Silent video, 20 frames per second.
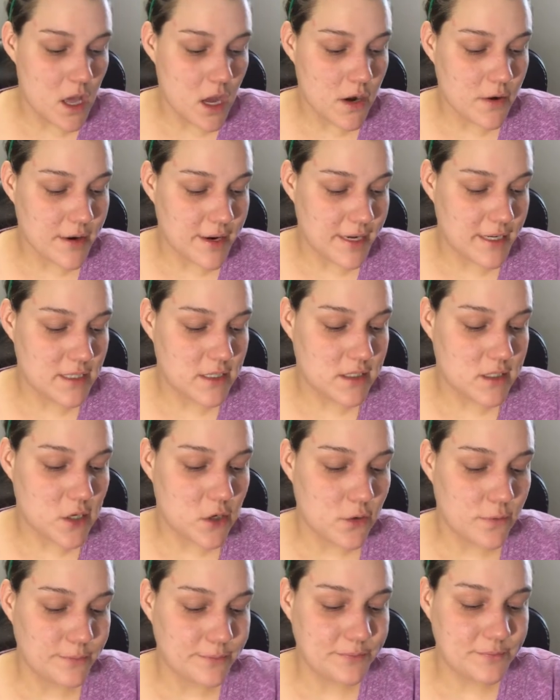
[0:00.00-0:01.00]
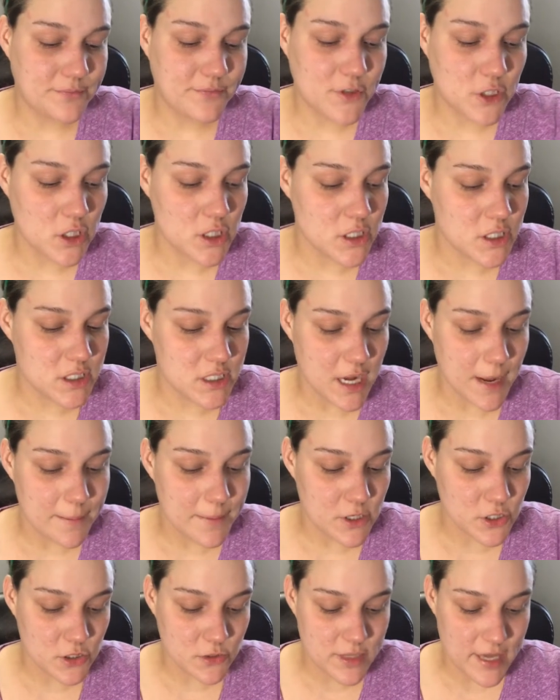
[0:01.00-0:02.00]
All right, so first I'm
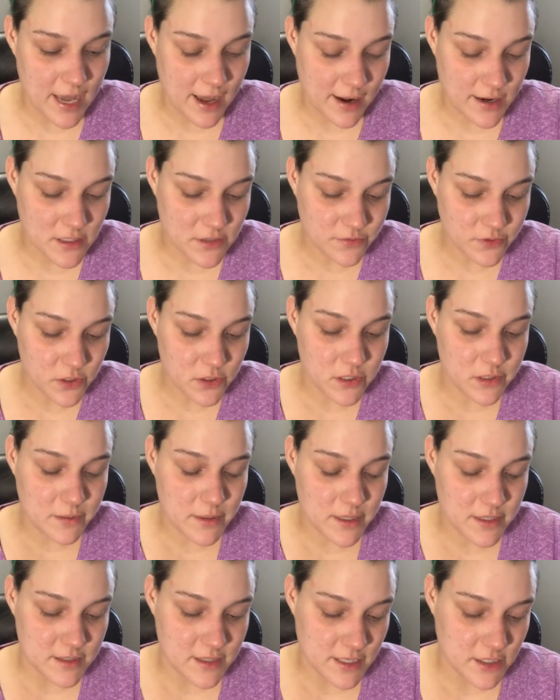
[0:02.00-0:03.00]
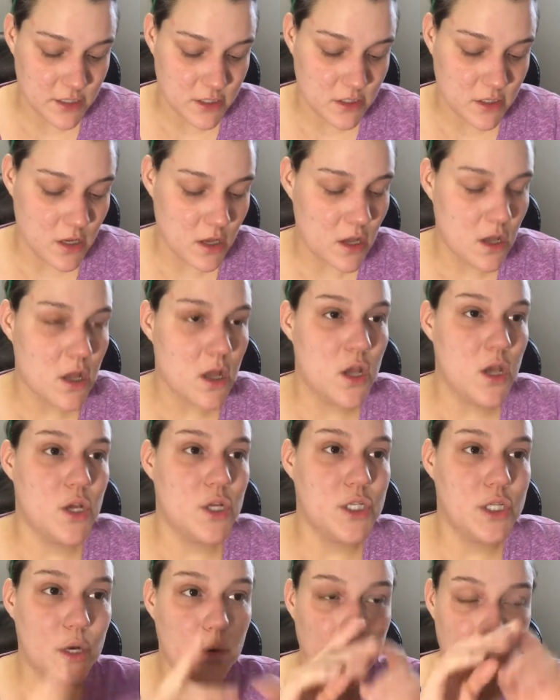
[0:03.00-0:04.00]
gonna do the eyes first, because I just
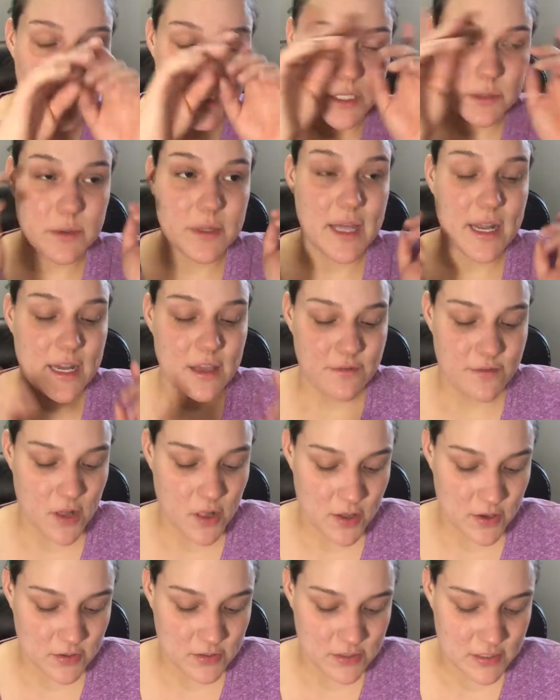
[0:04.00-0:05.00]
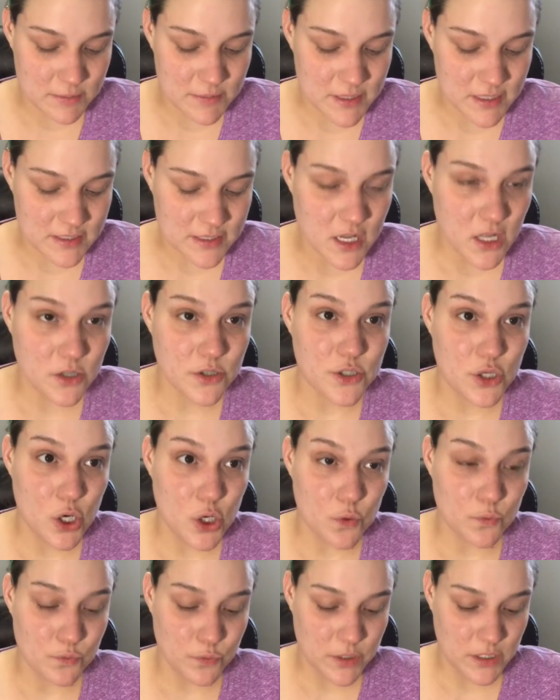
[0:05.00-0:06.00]
don't want to deal with any fallout. And some of these colors
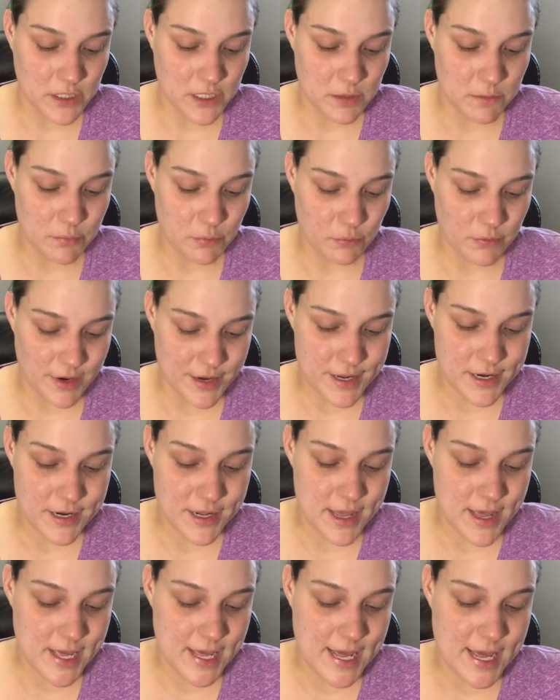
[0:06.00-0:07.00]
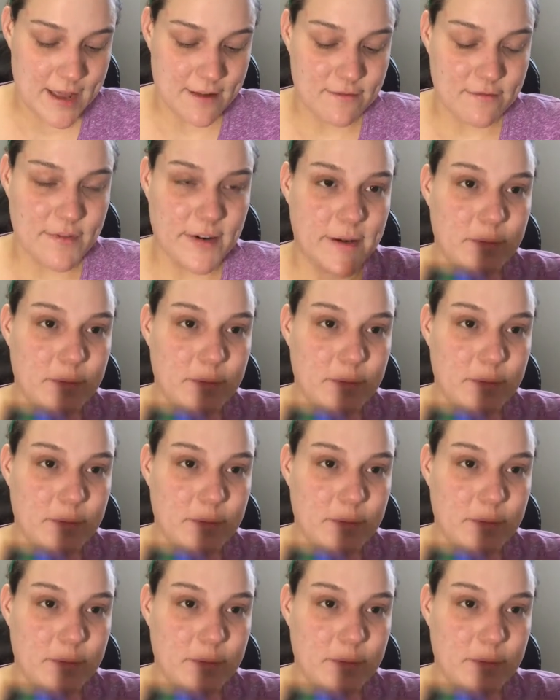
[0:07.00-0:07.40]
are really bright and